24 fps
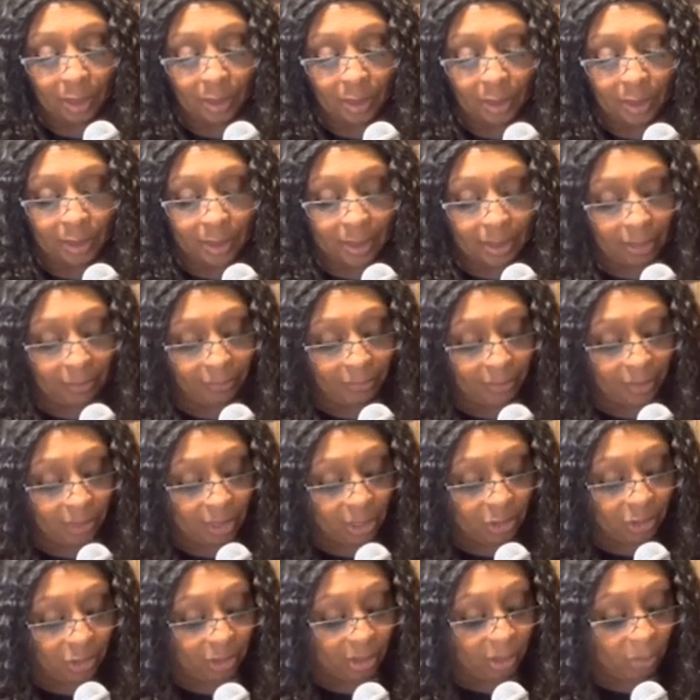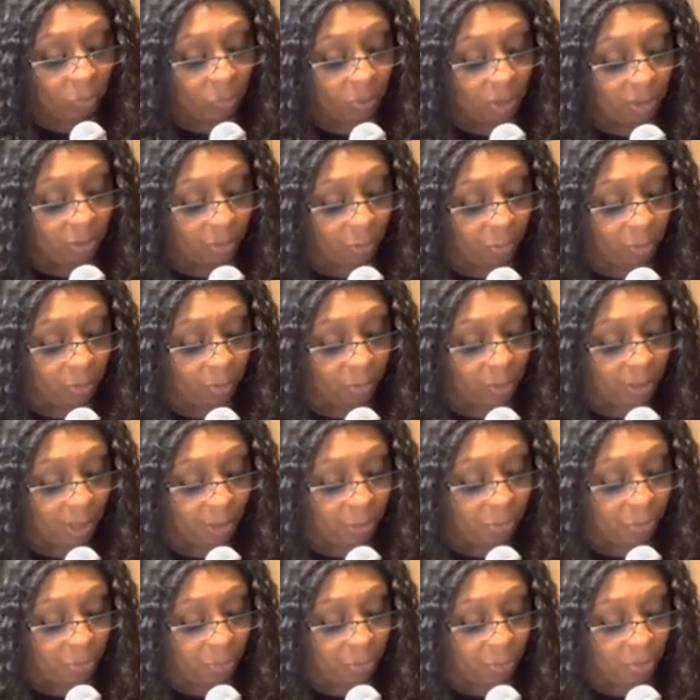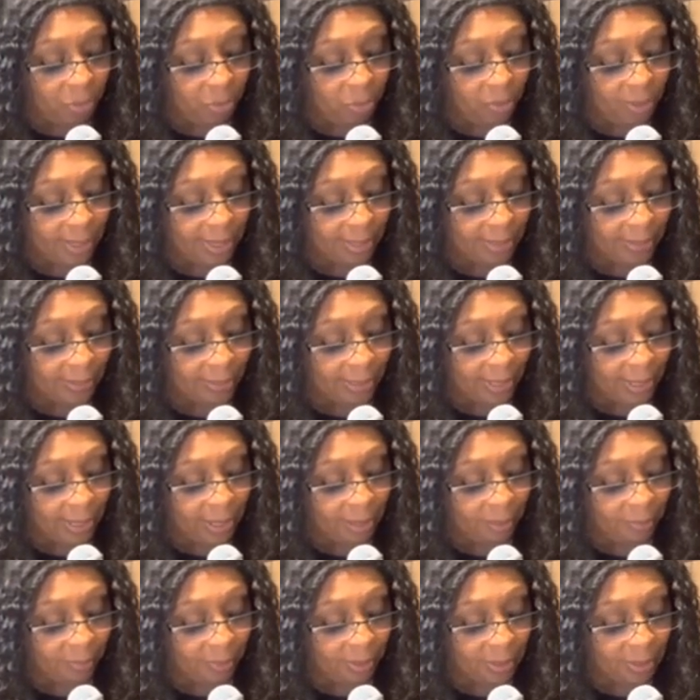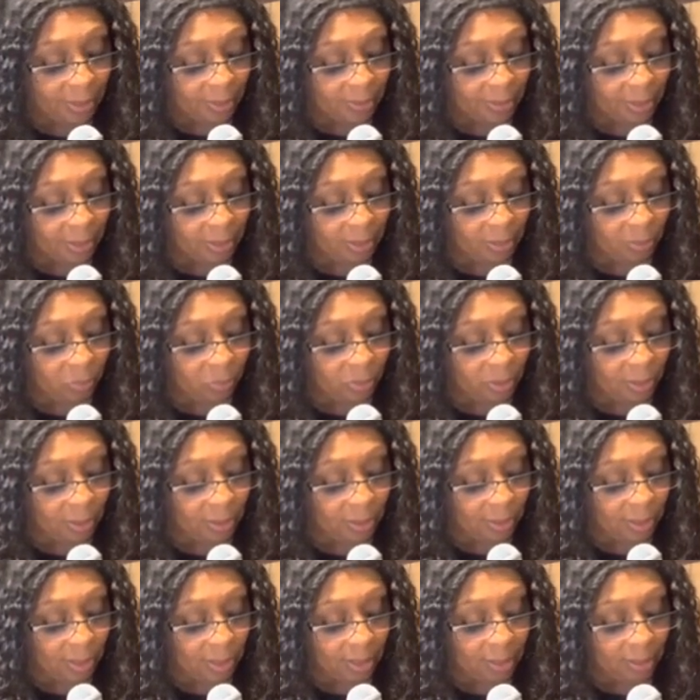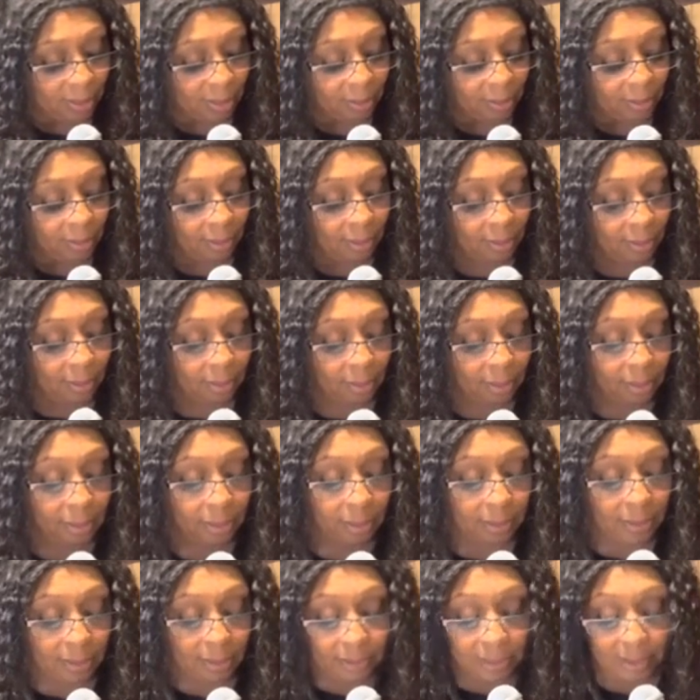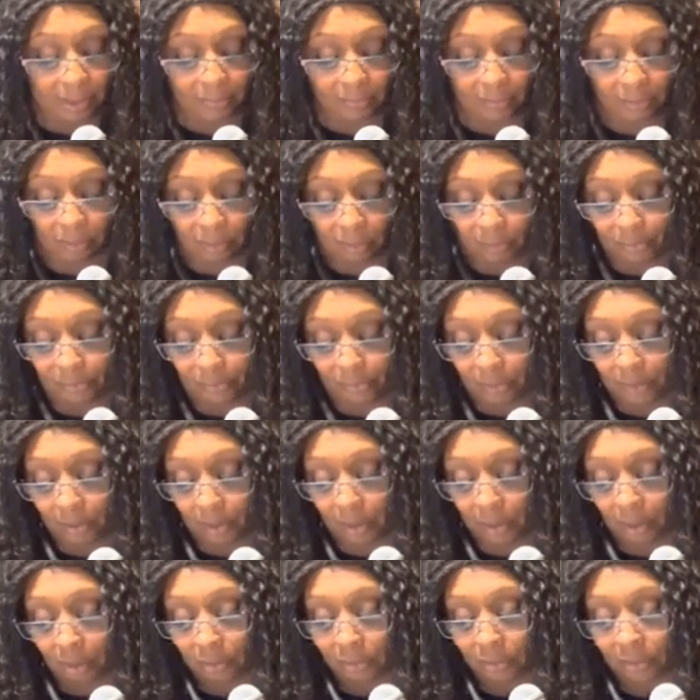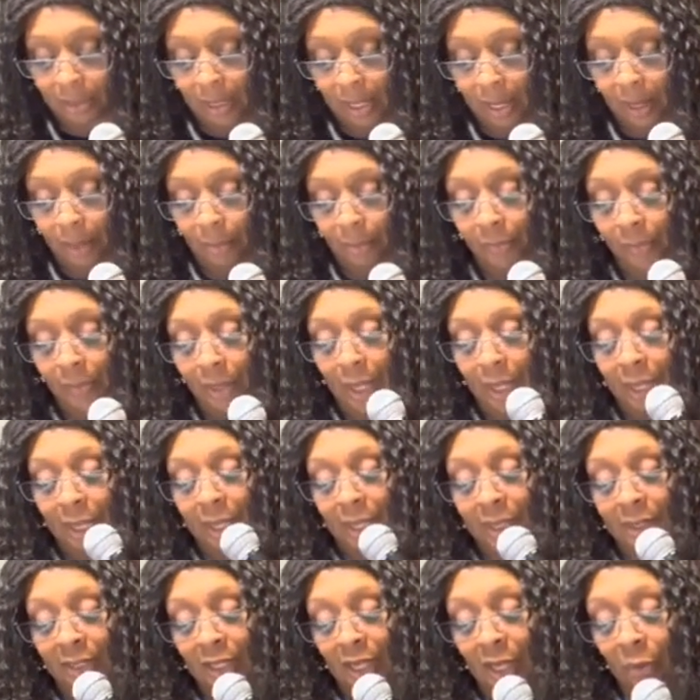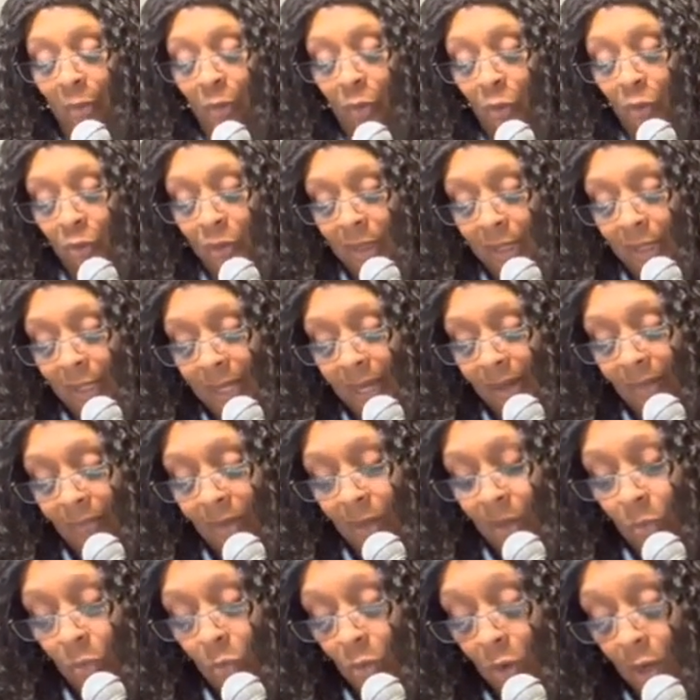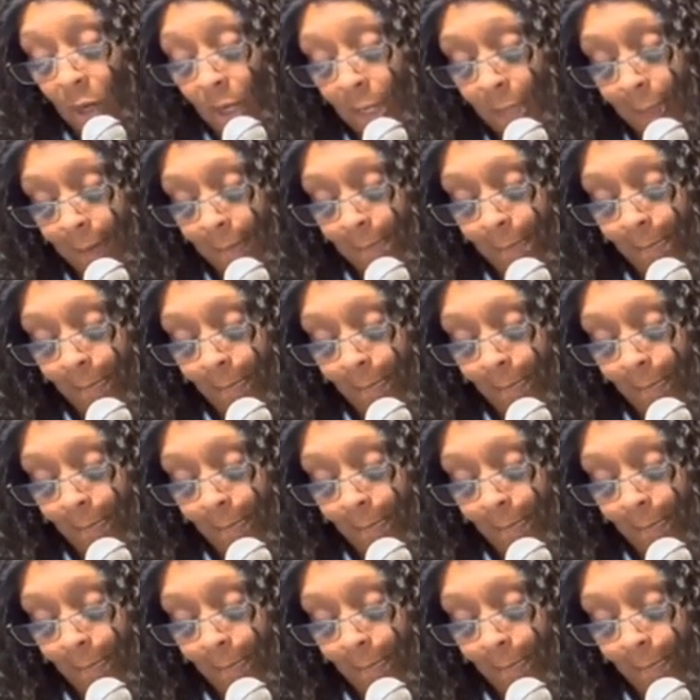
The definition, the one scripture I do know where it's at because that's the one that I've lived on for a long time, is Hebrews 11 and 1.